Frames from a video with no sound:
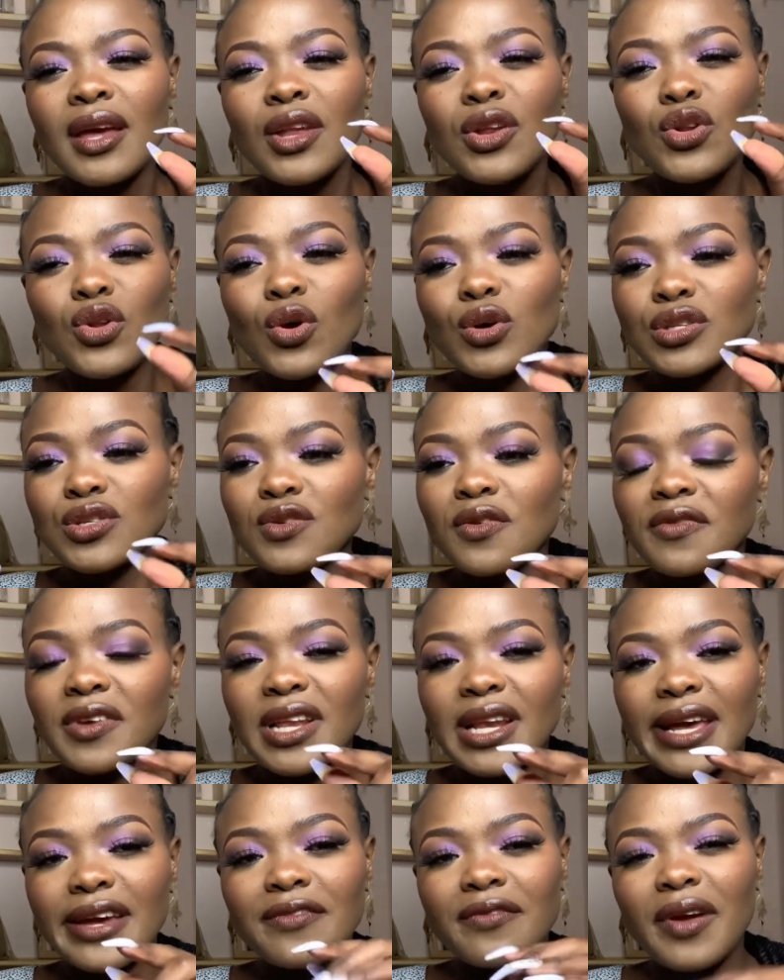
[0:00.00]
notes of it,
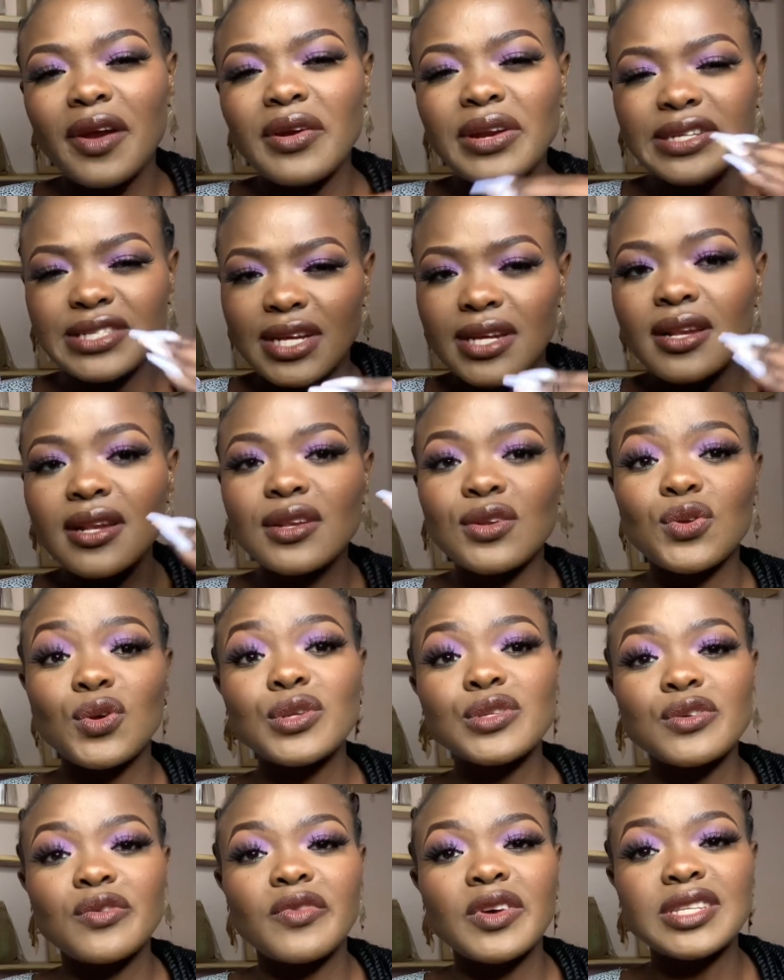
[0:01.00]
like very gentle
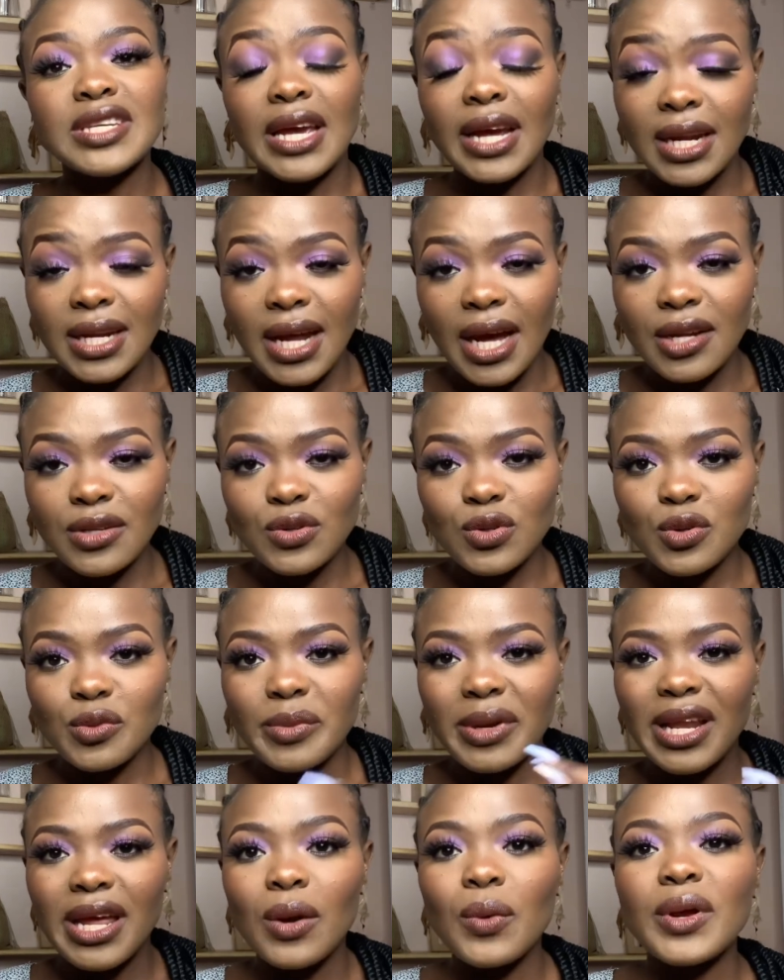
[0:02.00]
notes of it, I can handle,
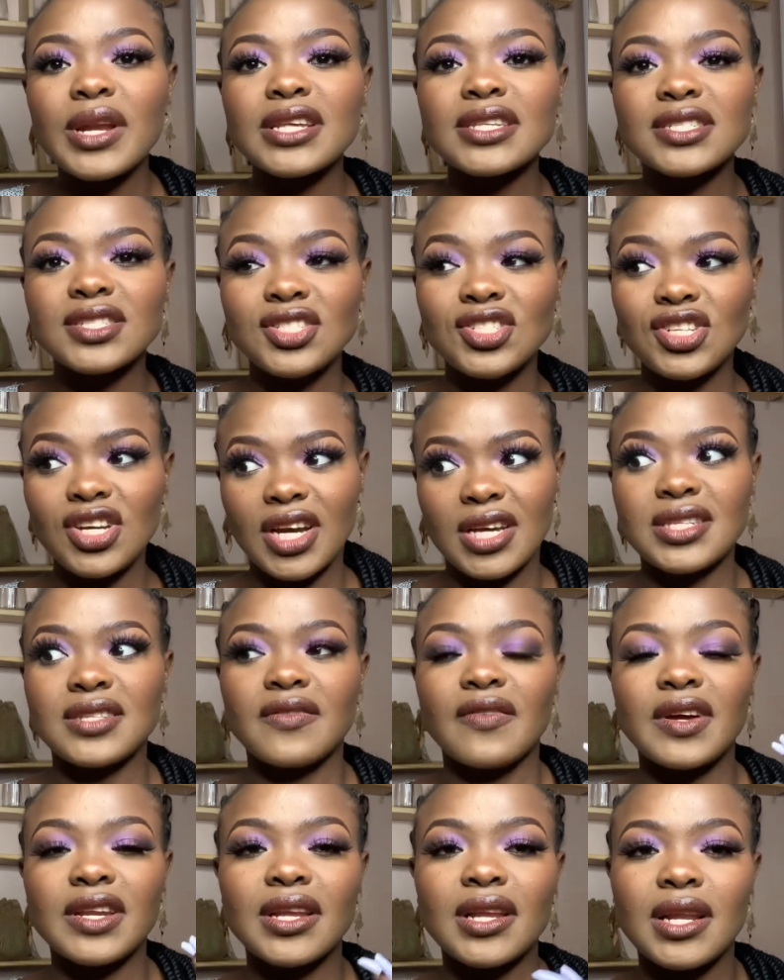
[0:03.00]
but like when it's just
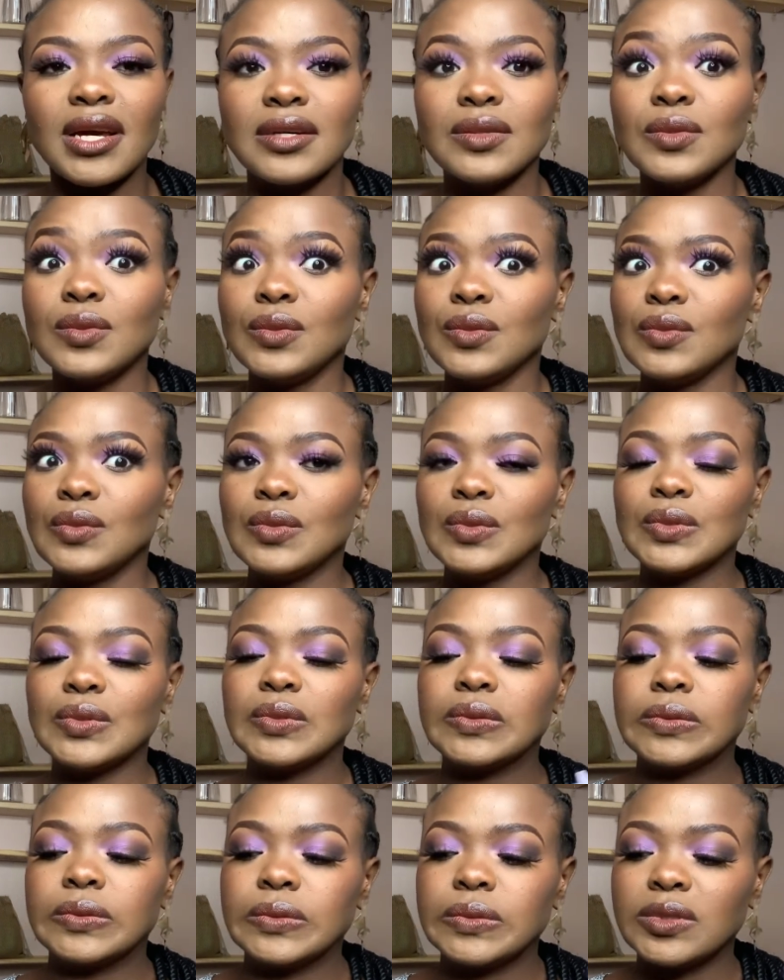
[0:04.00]
vanilla, oof,
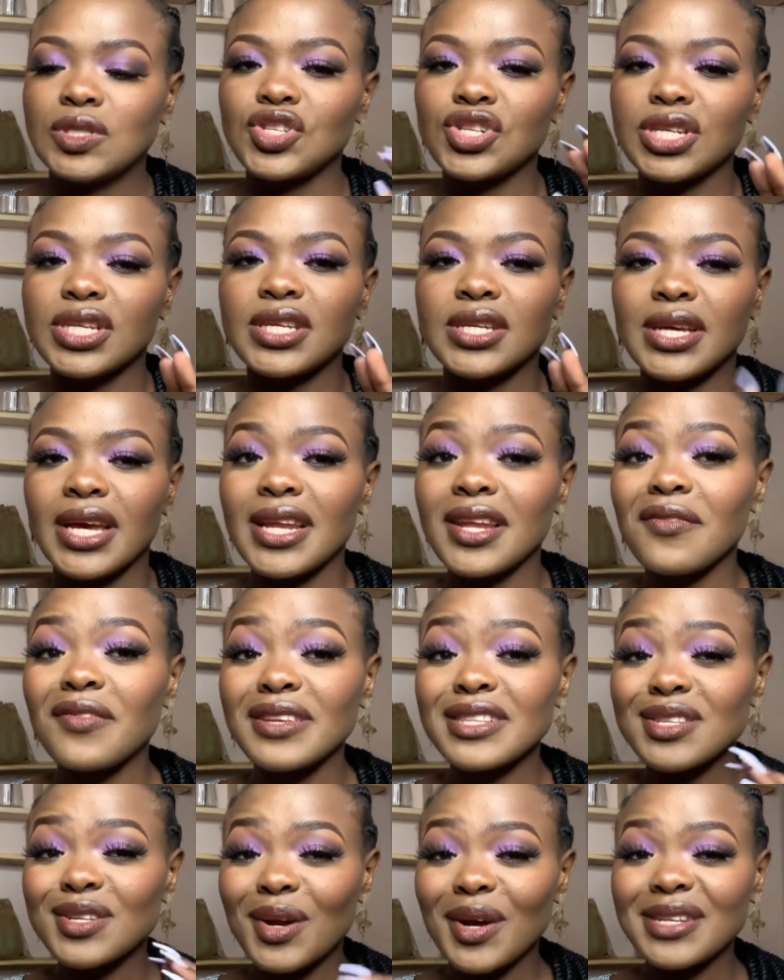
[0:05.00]
tricky. And if
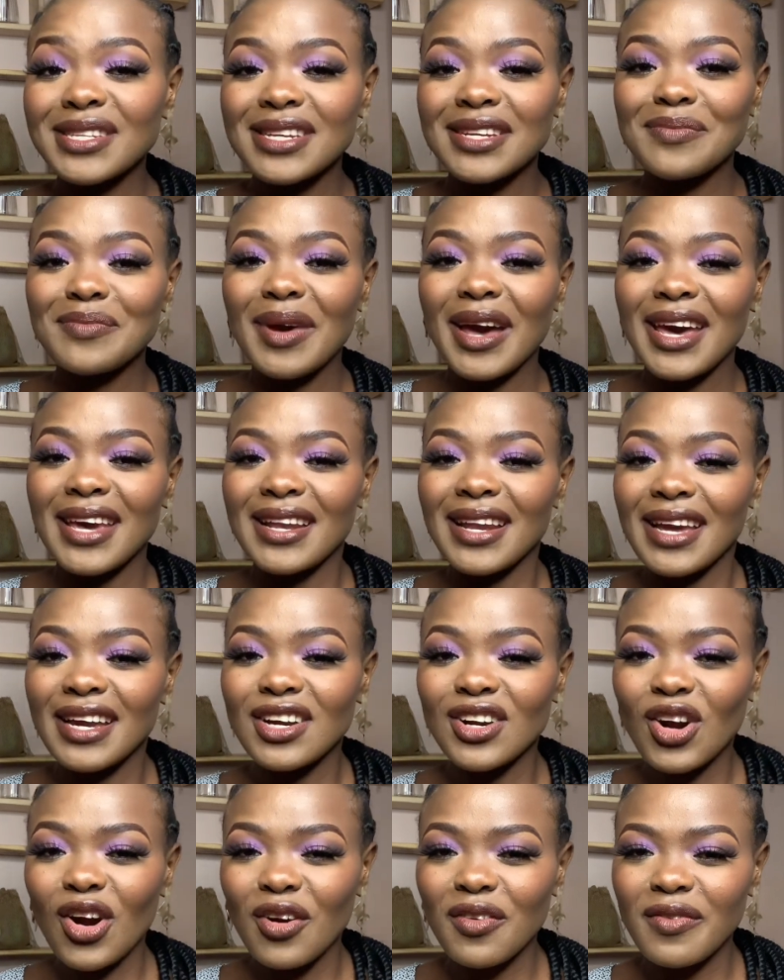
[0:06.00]
it's not in my like
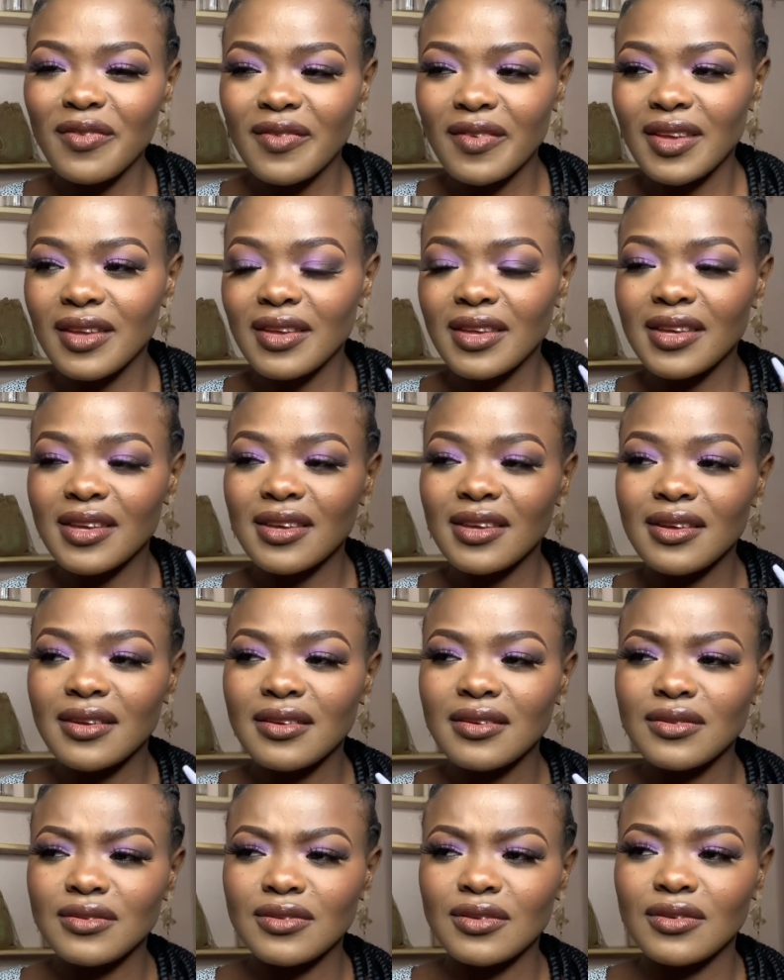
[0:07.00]
coffee,
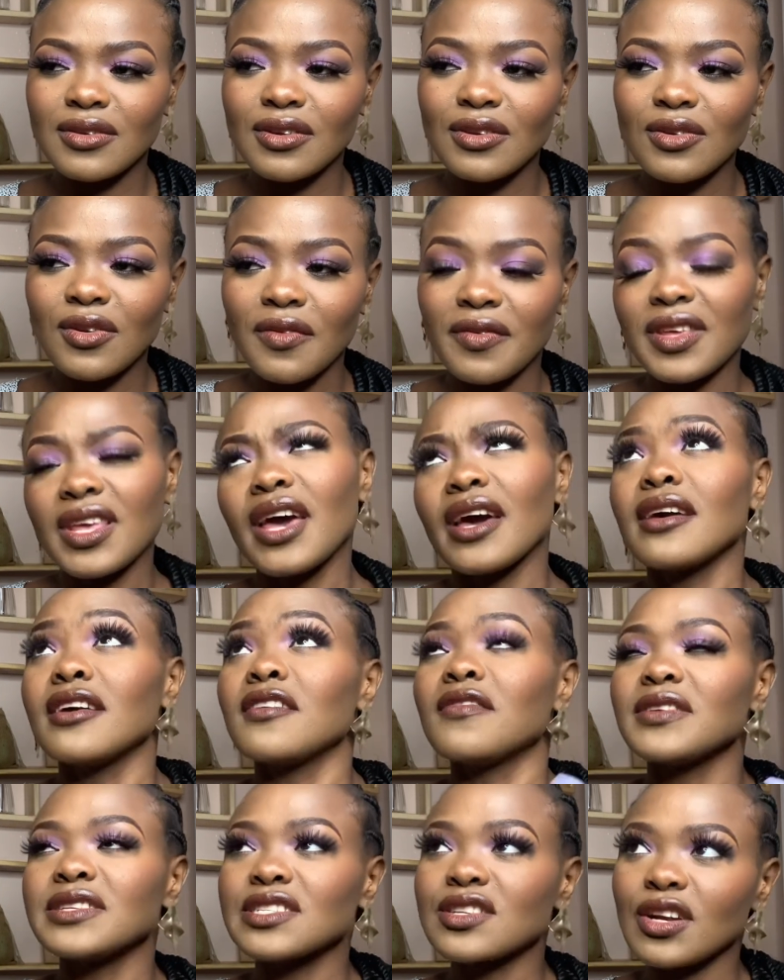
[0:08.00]
no, not coffee, yeah,
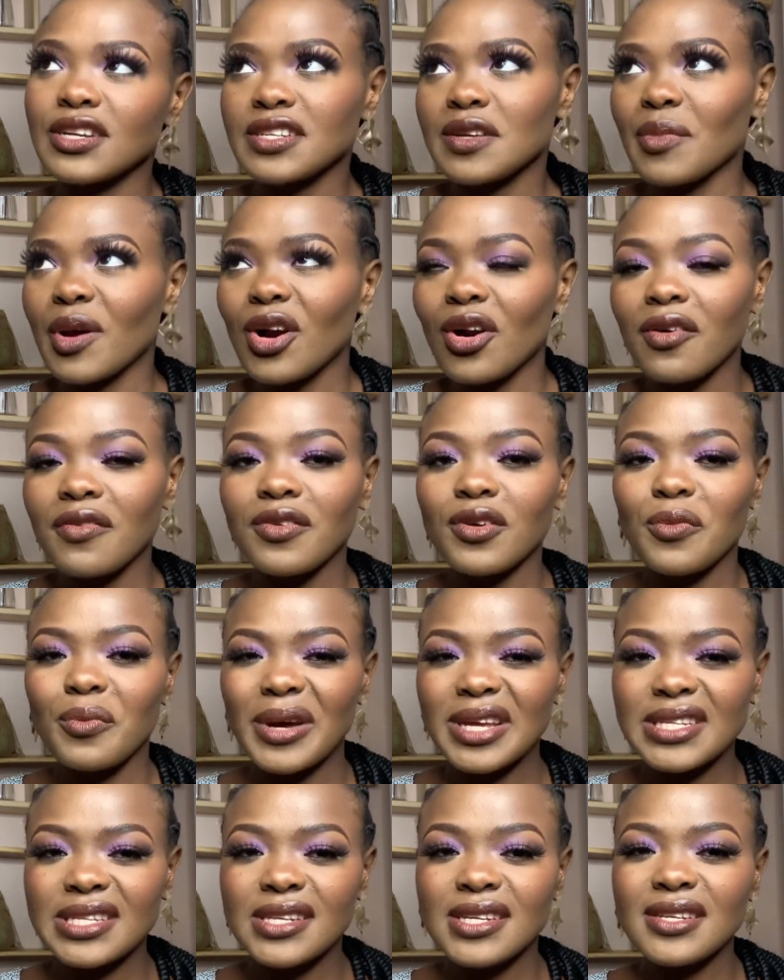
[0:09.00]
if it's not in my coffee or
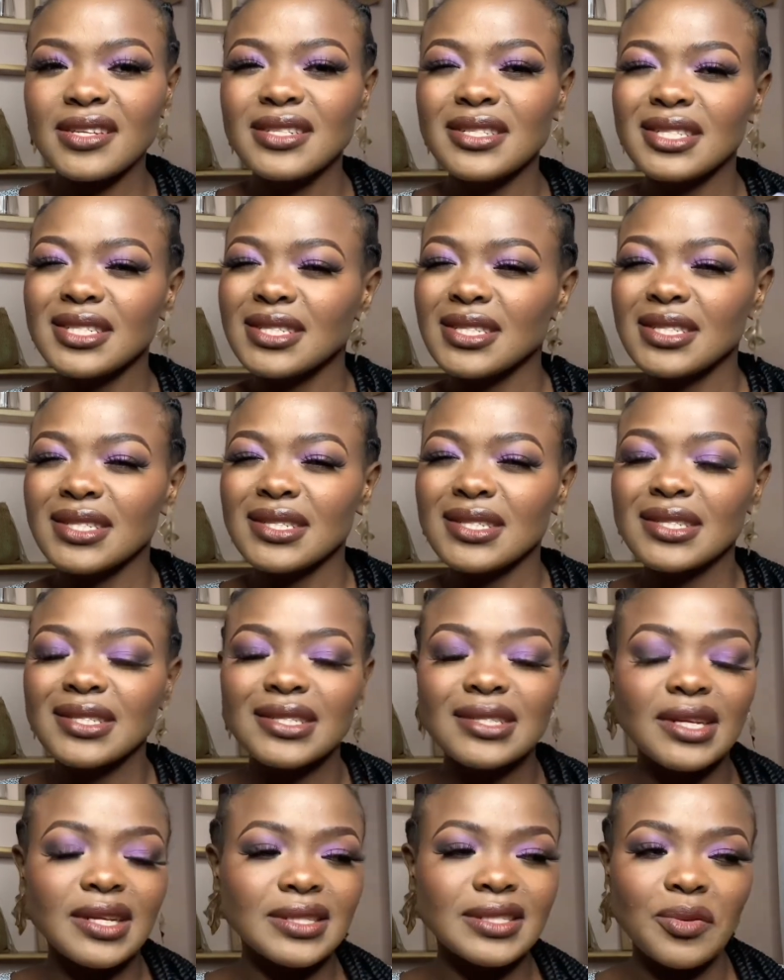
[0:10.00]
my tea,
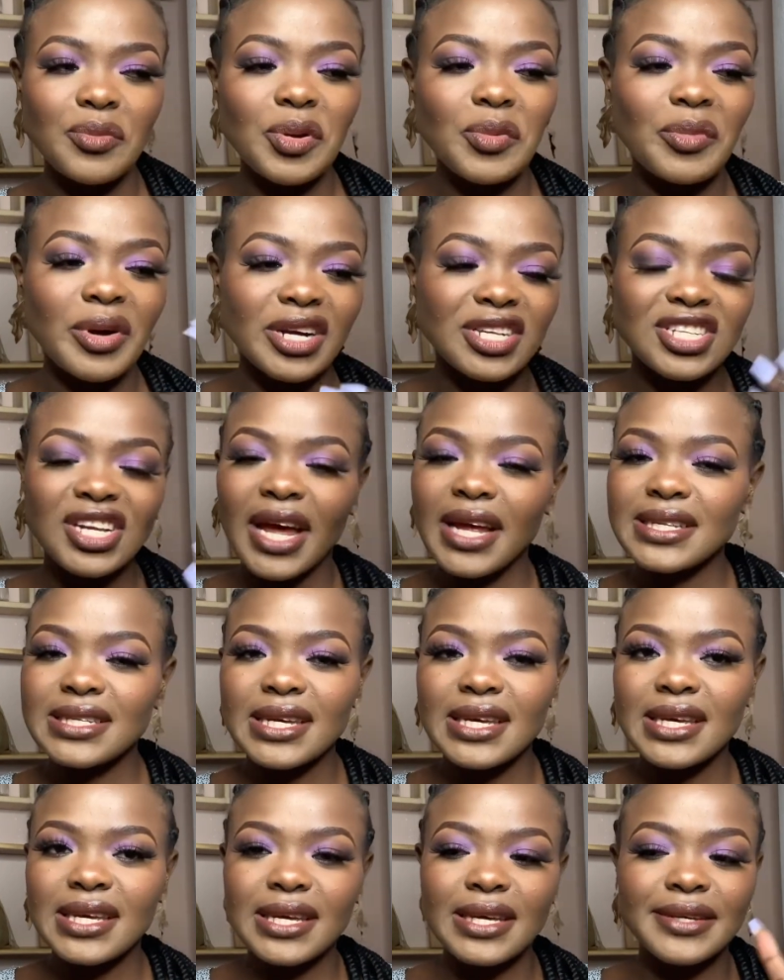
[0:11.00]
it's a bit much, can't
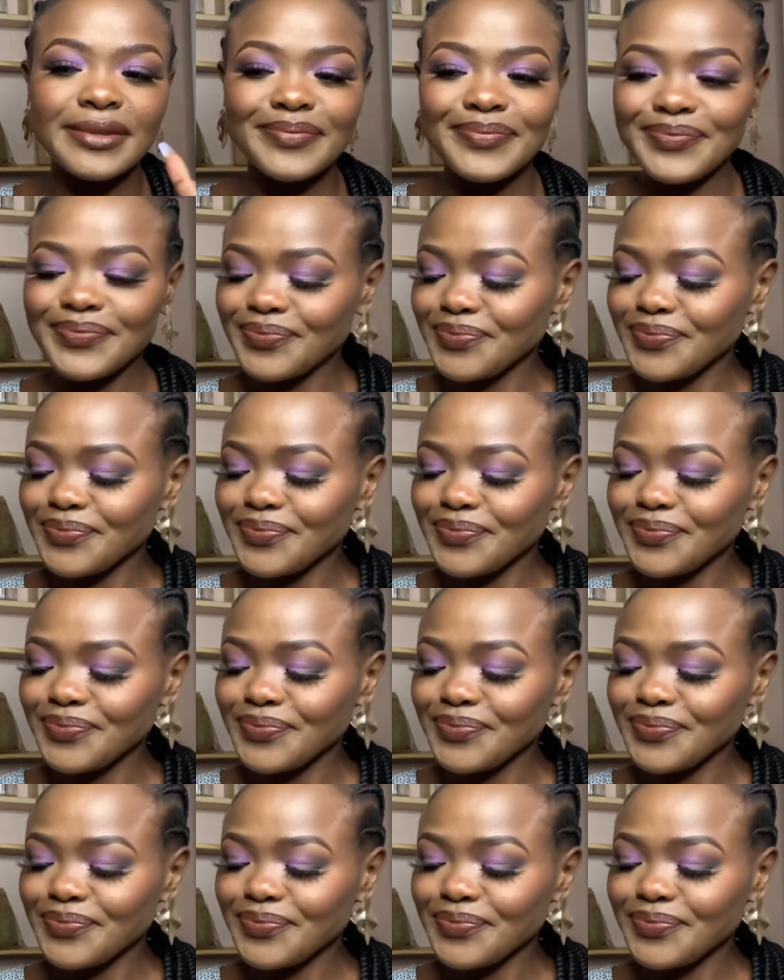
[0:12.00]
take it.